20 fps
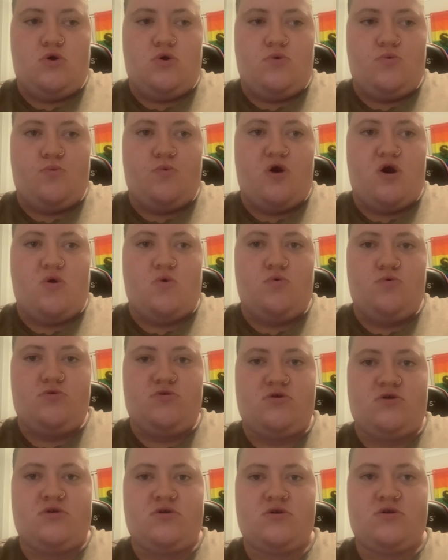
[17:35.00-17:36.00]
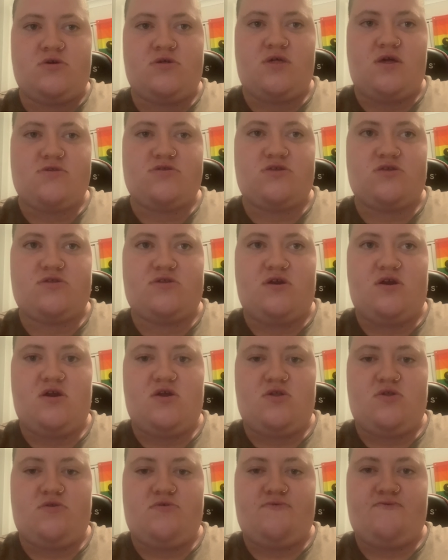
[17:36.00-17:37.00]
Well, that's the
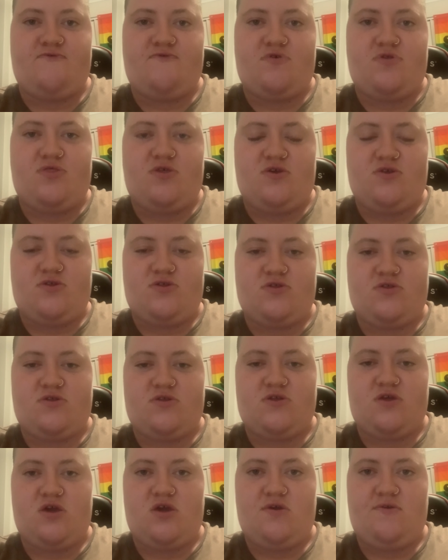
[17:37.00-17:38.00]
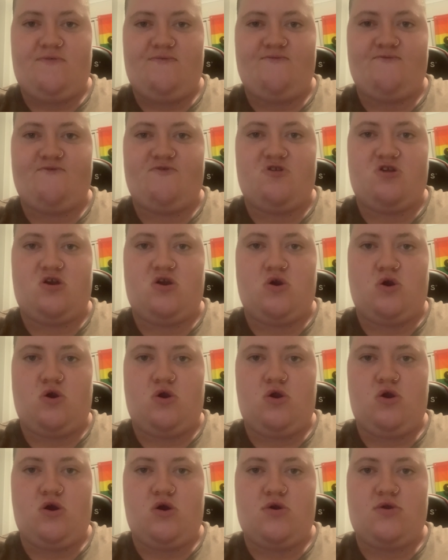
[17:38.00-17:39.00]
end of this
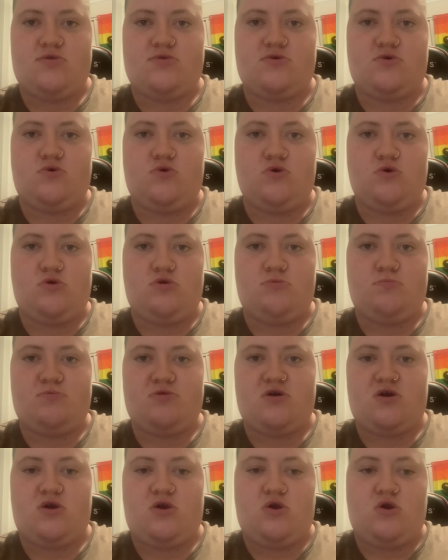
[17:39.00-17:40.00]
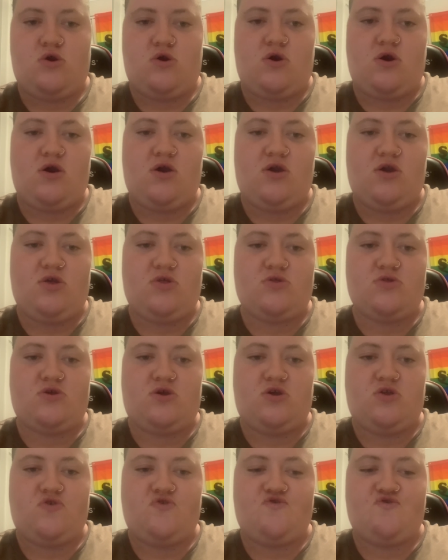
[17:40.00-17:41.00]
video. I do hope that you guys
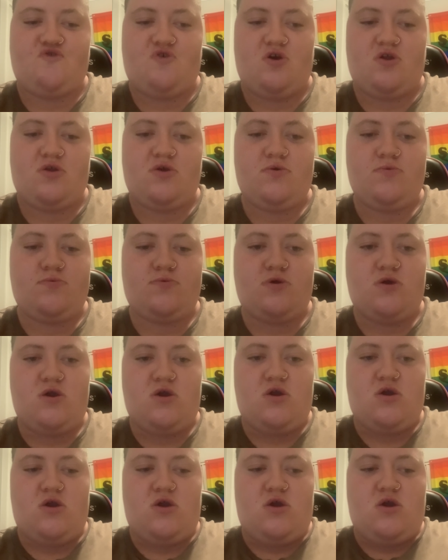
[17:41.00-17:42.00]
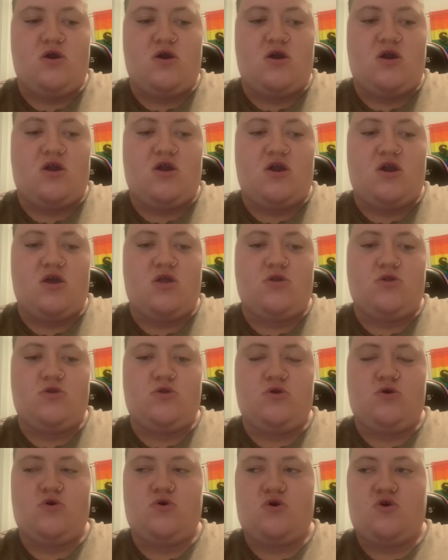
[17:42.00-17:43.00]
enjoyed it.
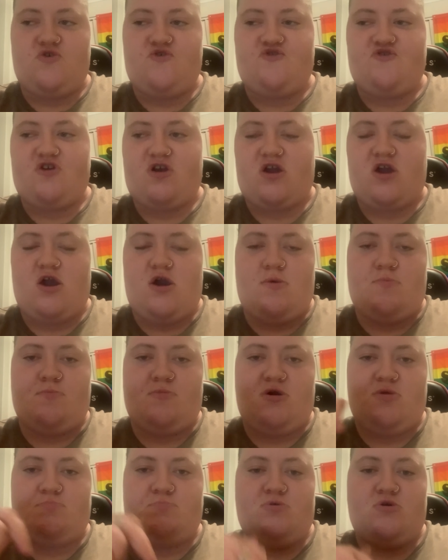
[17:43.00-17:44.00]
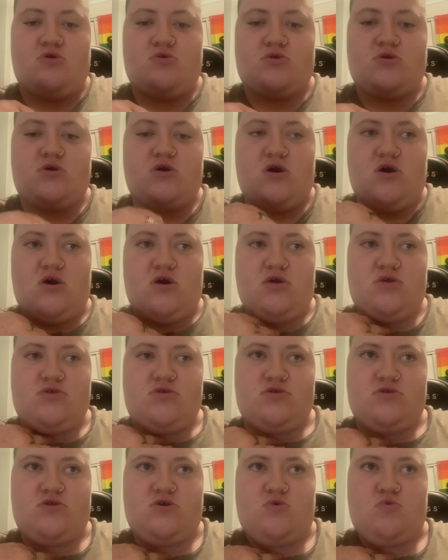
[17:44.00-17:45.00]
Again, go check out my
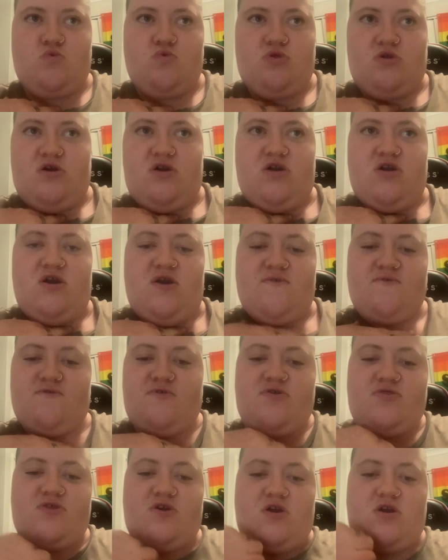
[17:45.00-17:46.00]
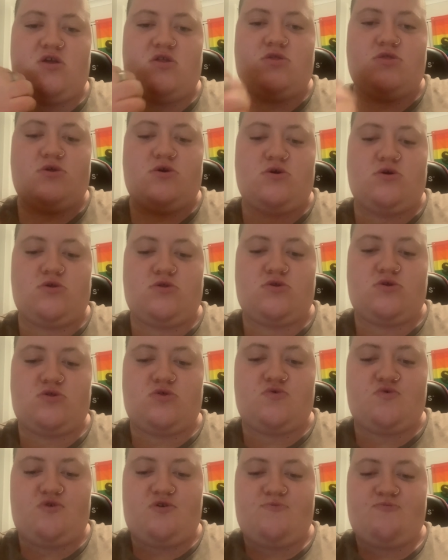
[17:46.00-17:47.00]
podcast. I'll link everything in the
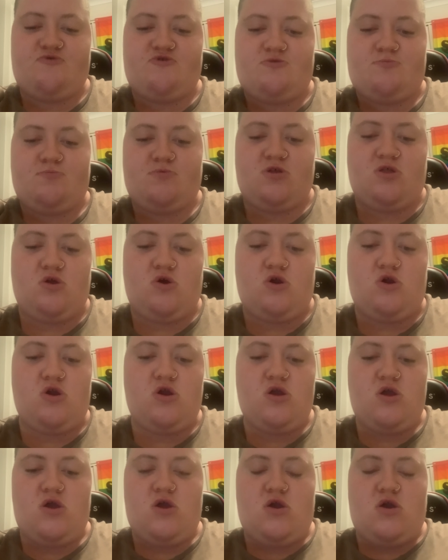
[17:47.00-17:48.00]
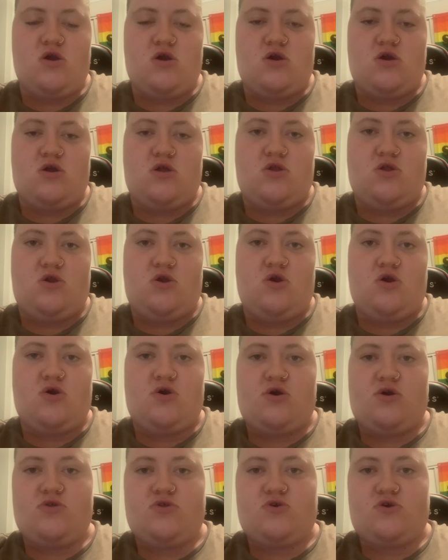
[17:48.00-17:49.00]
description below, and you
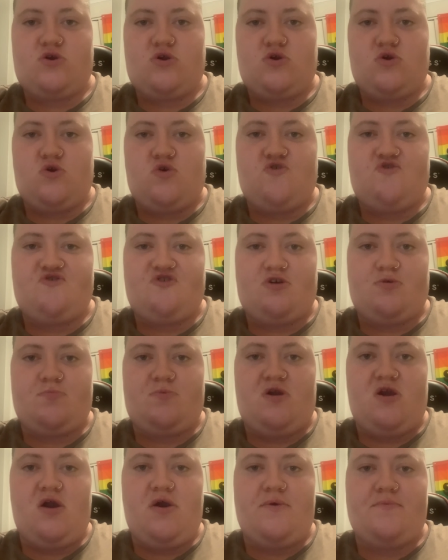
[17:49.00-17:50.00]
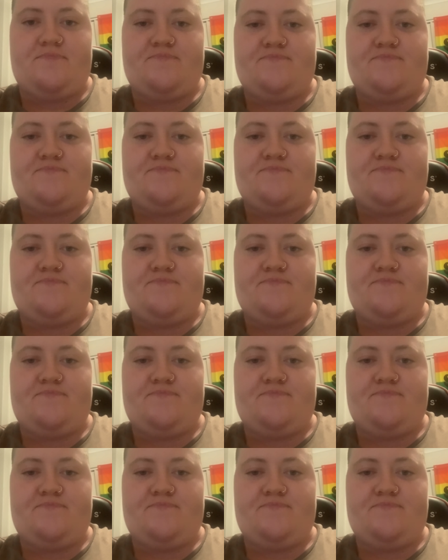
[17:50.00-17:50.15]
guys can go check me out.